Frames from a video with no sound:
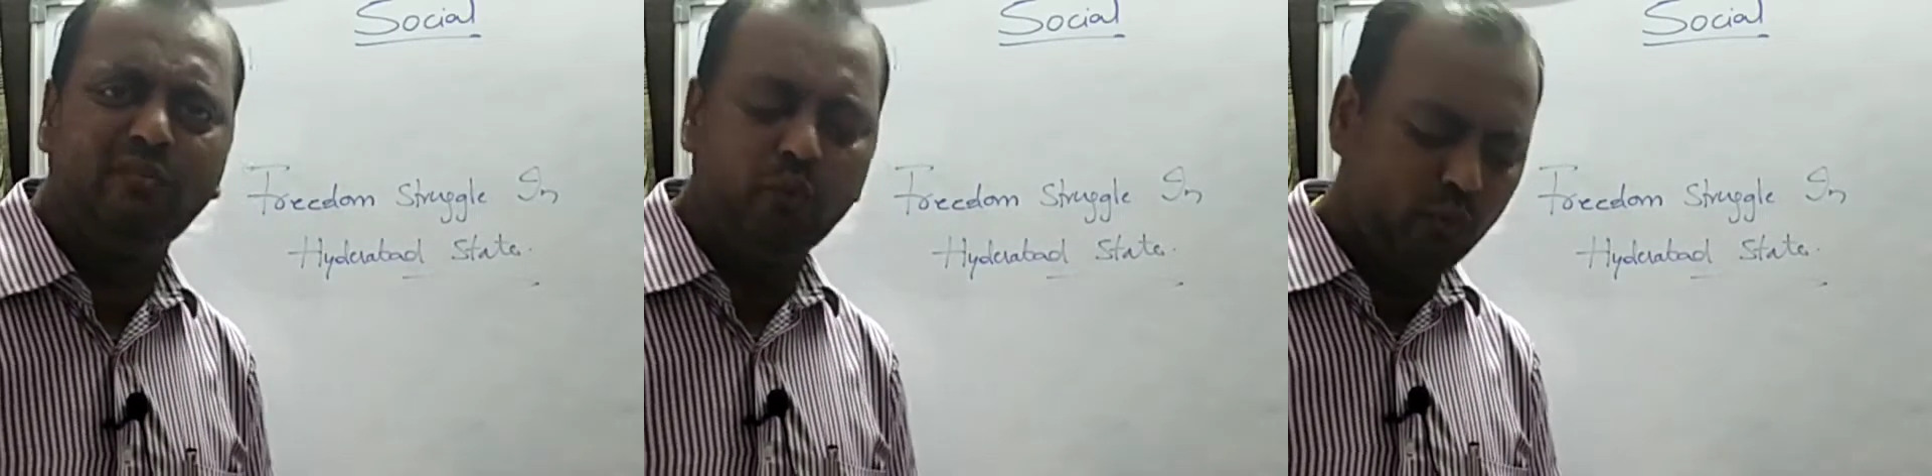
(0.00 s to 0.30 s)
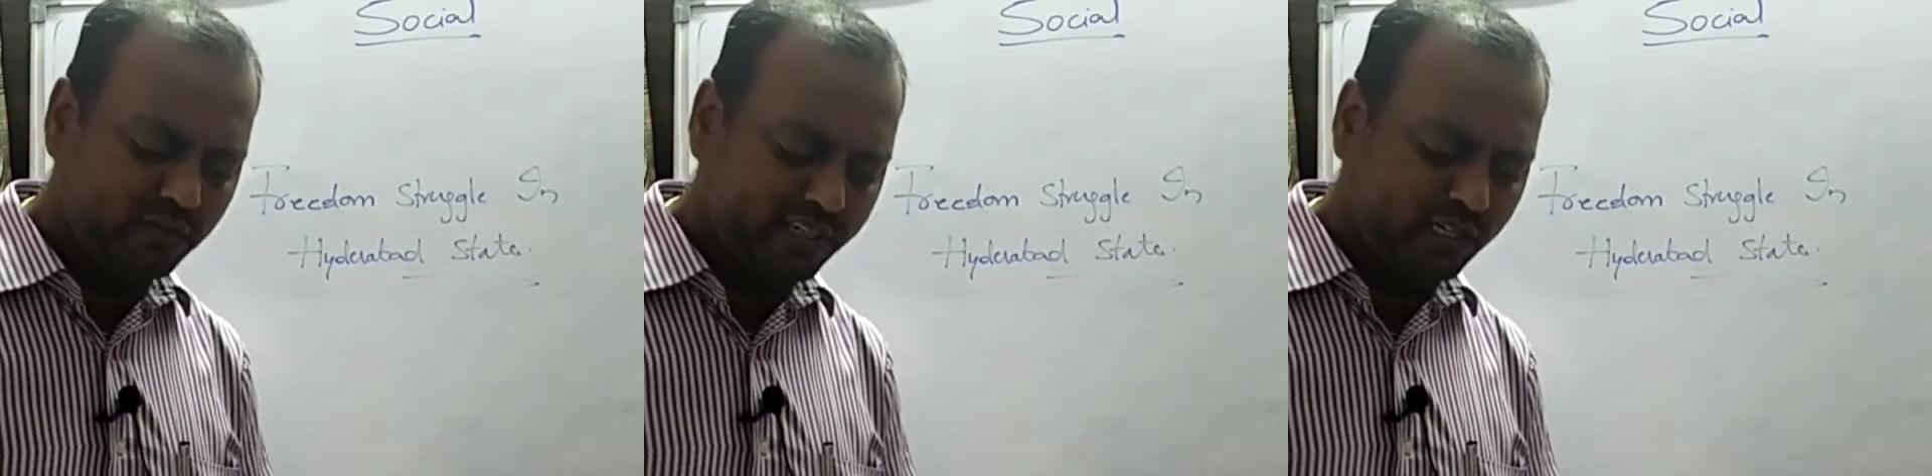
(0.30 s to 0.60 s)

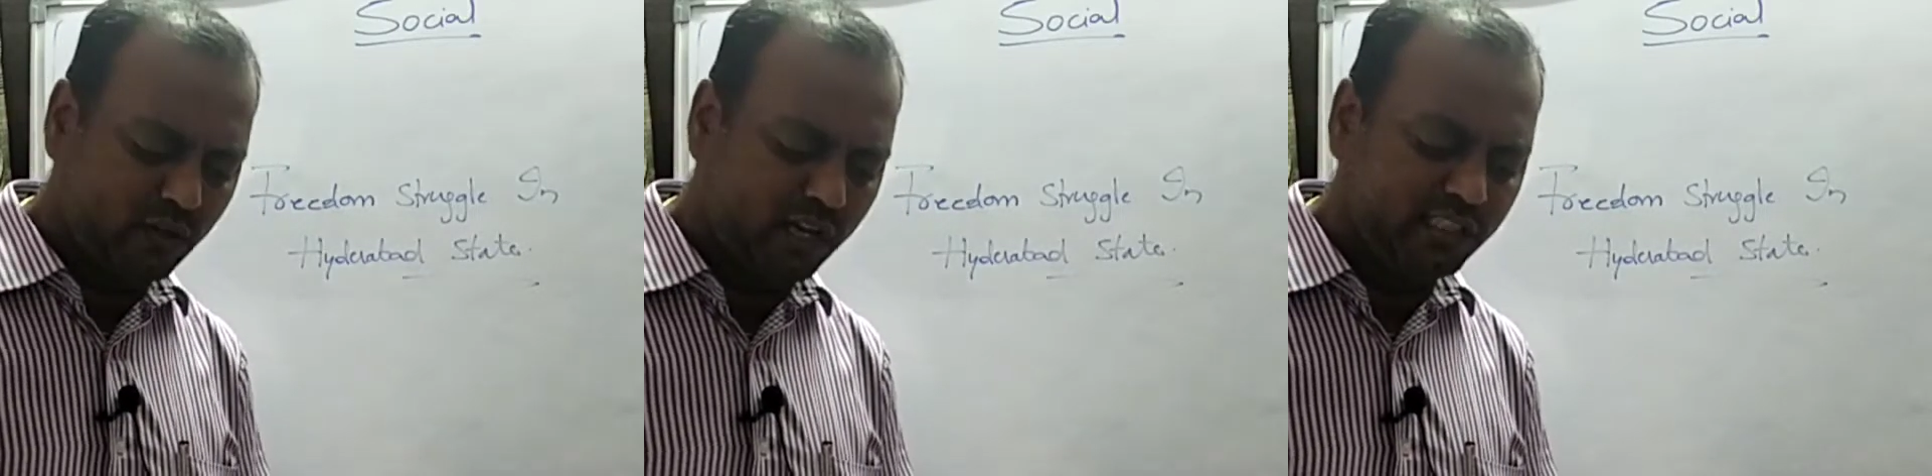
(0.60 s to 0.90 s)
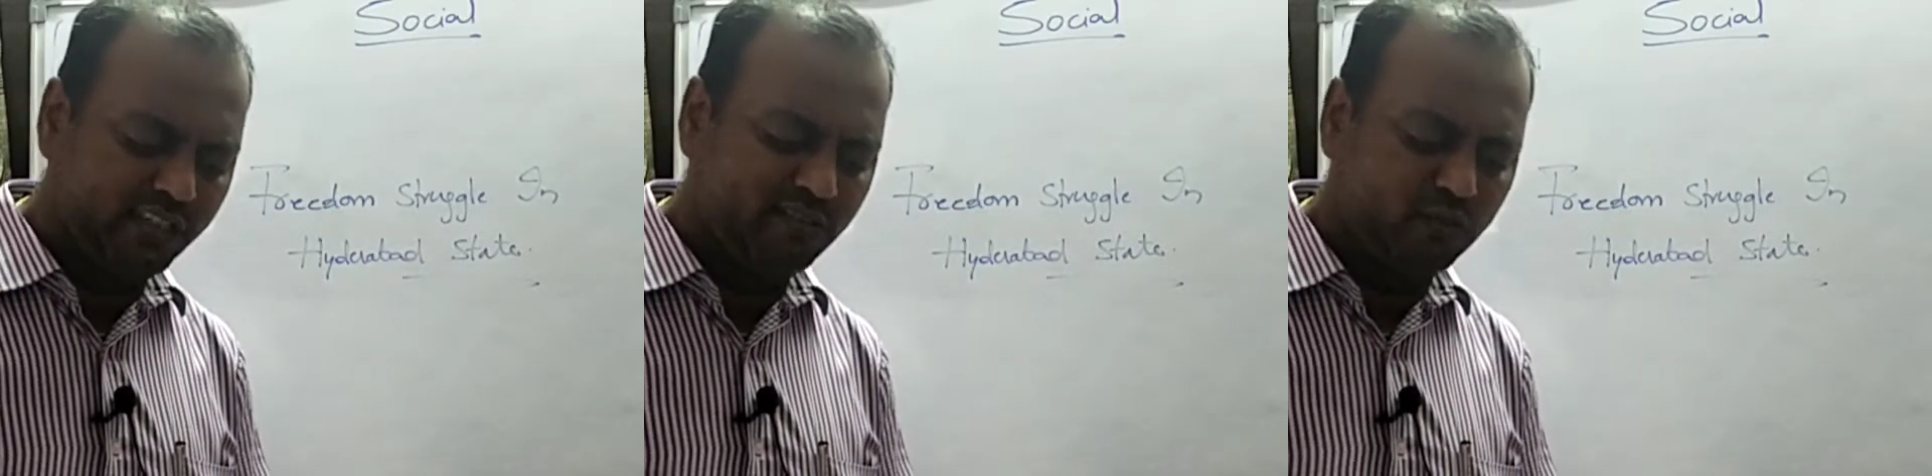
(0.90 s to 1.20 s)
schools and
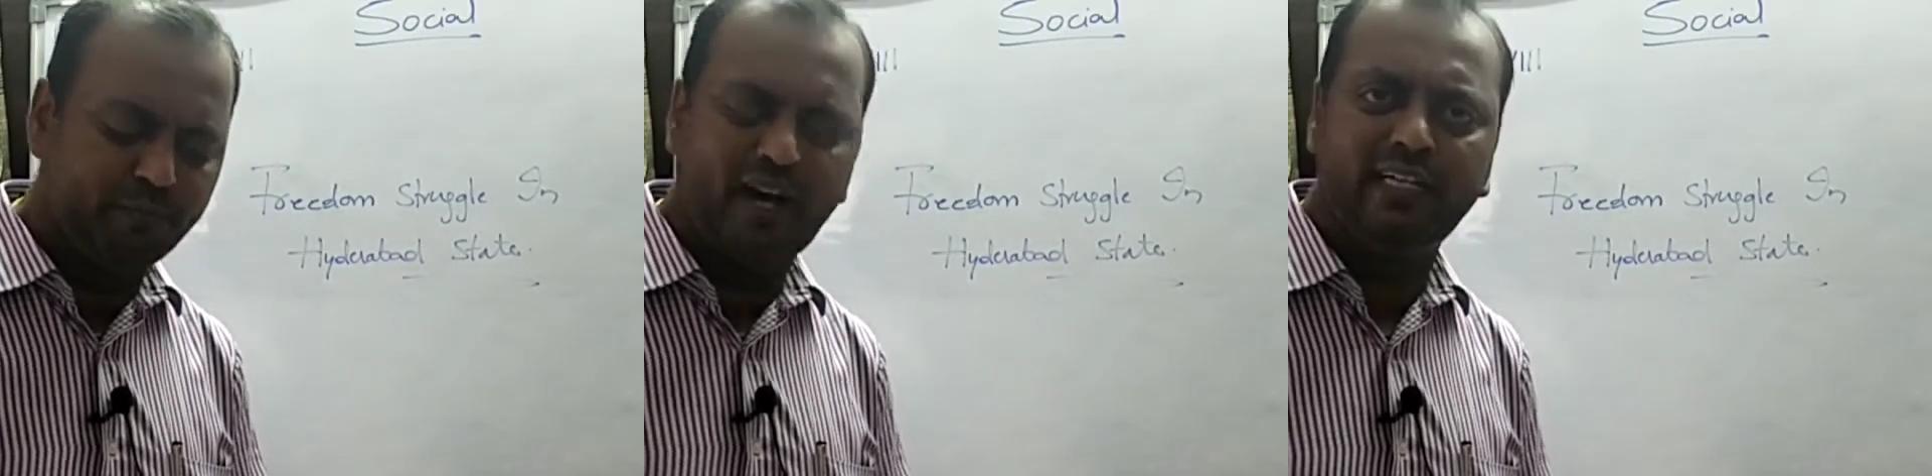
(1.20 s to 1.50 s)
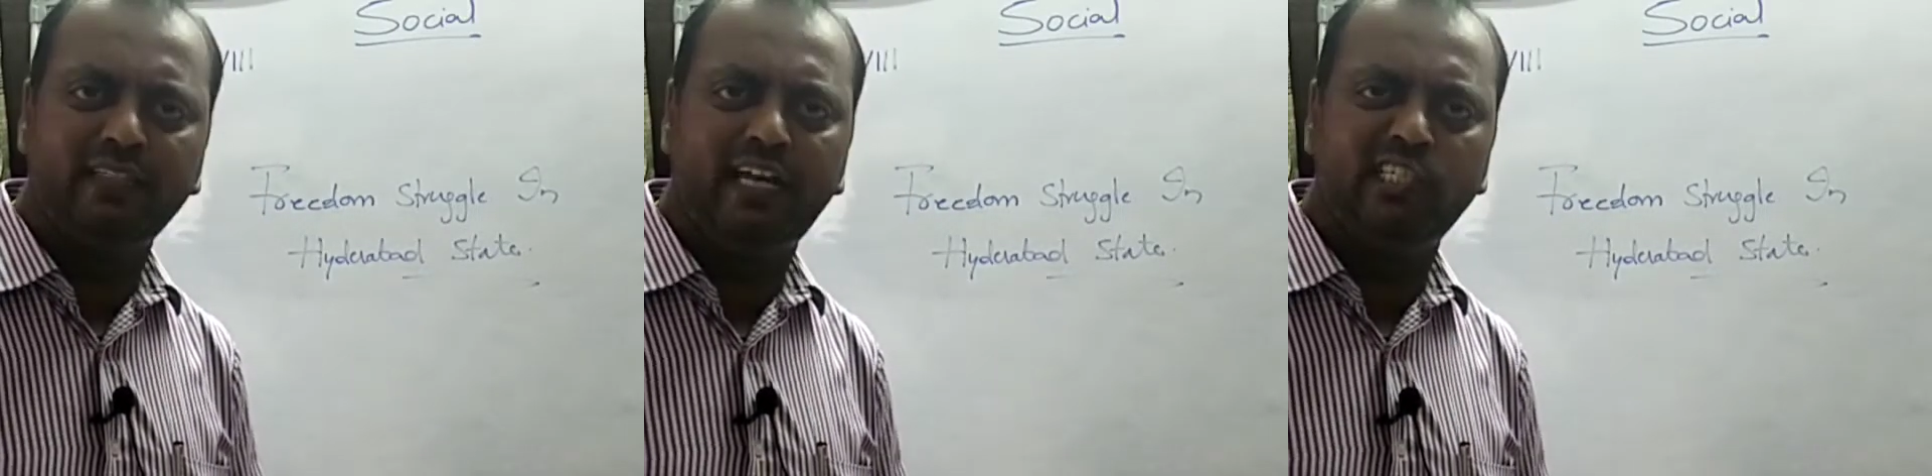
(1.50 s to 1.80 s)
colleges took
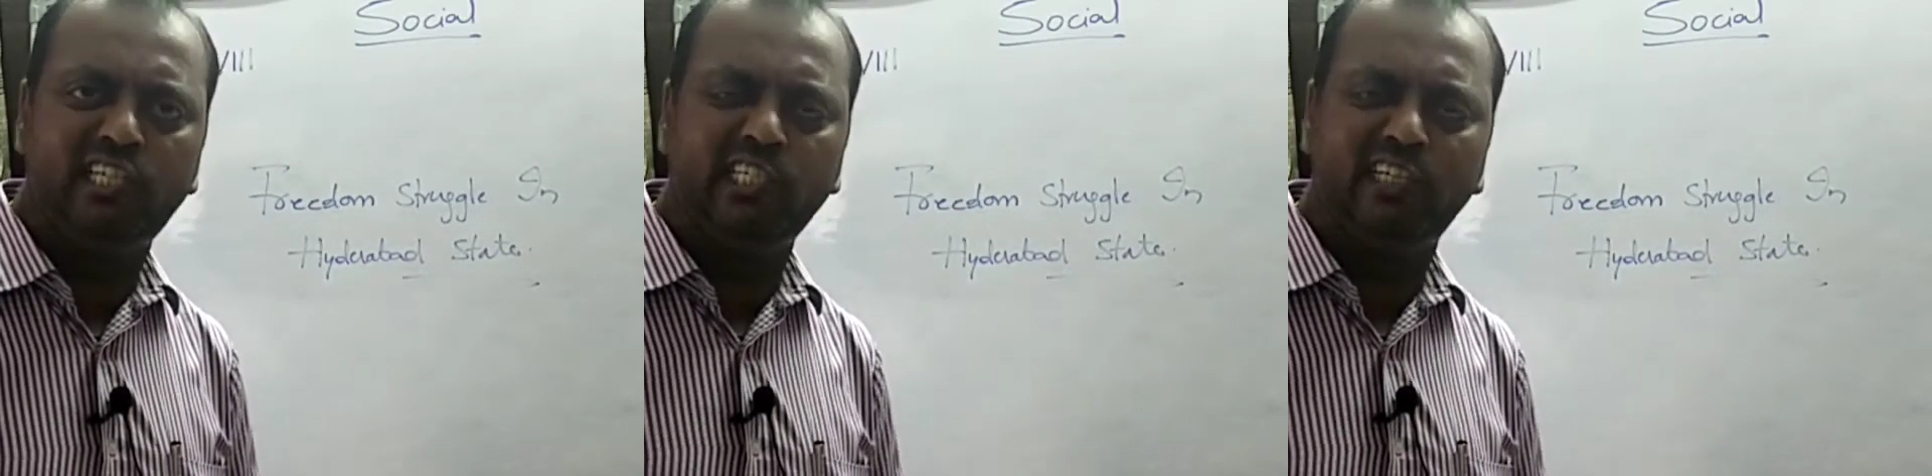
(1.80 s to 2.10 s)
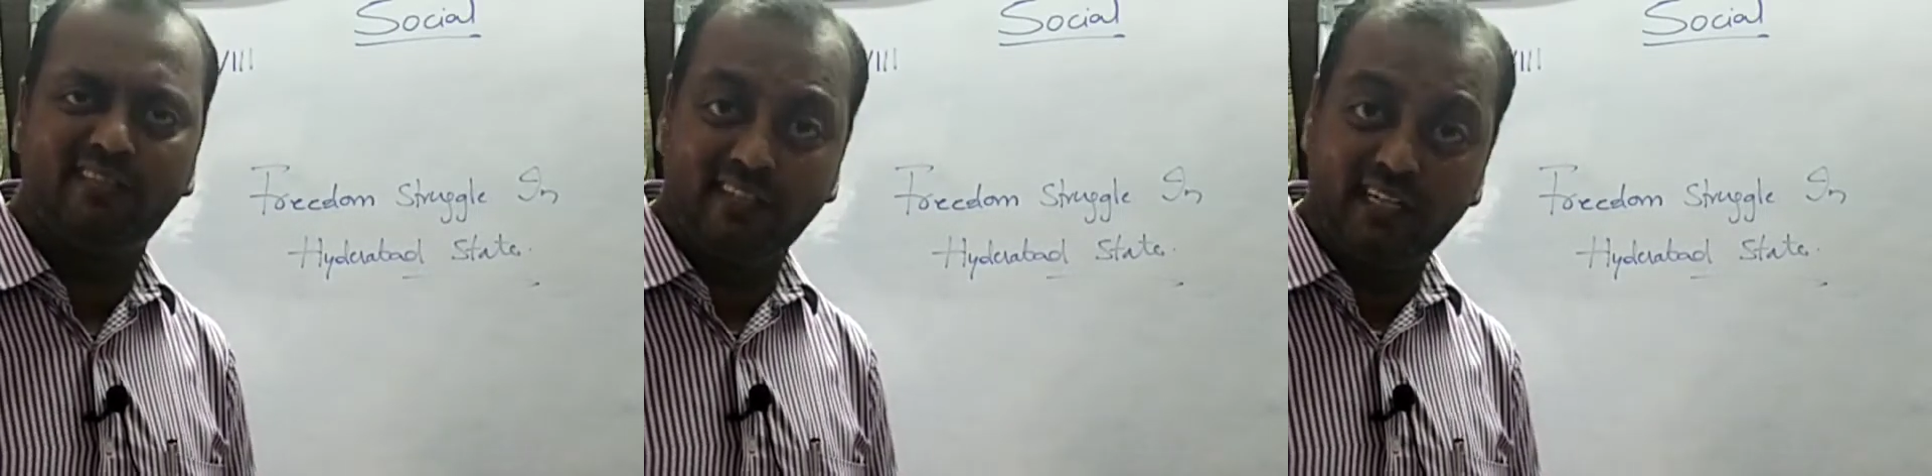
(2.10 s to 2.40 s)
part in the
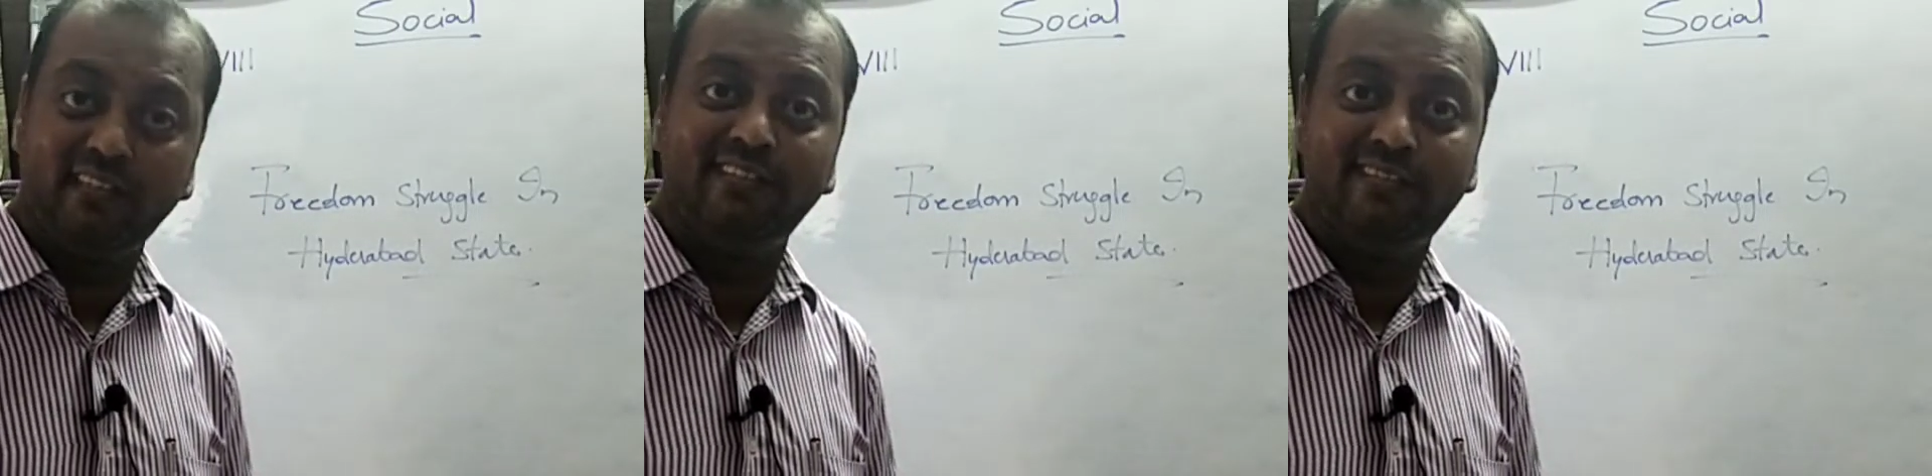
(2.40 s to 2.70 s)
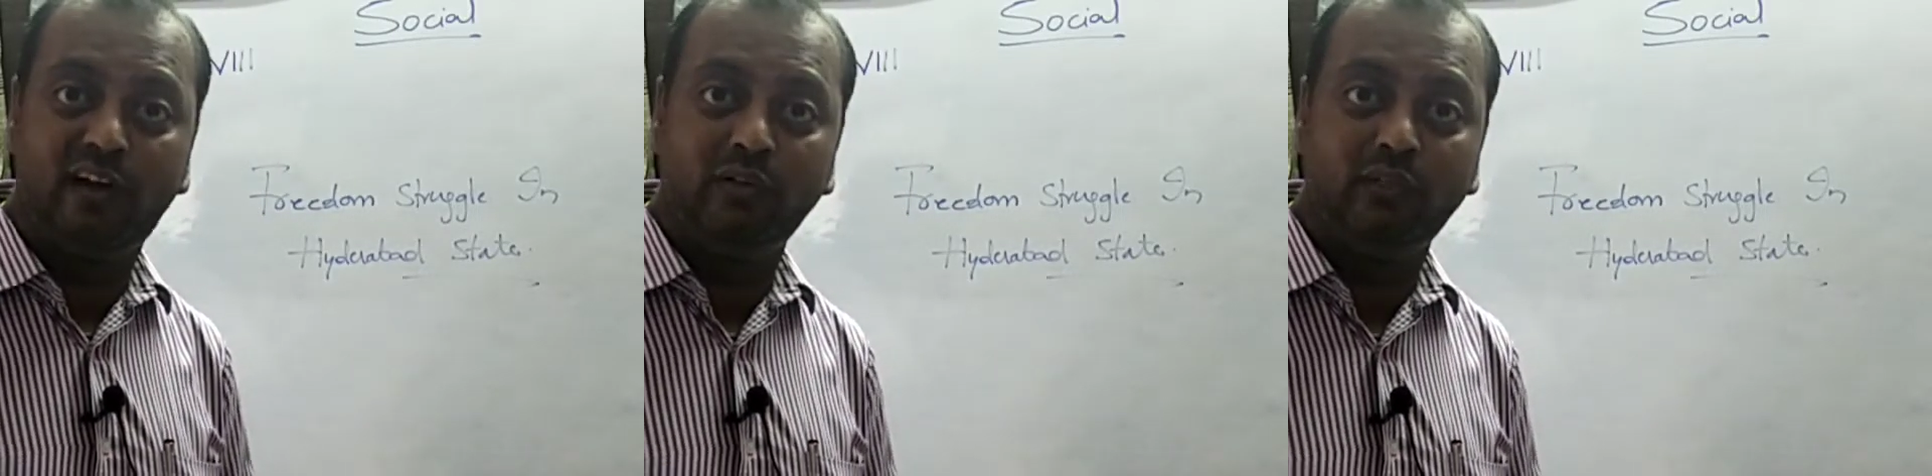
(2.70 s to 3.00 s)
agitation singing this song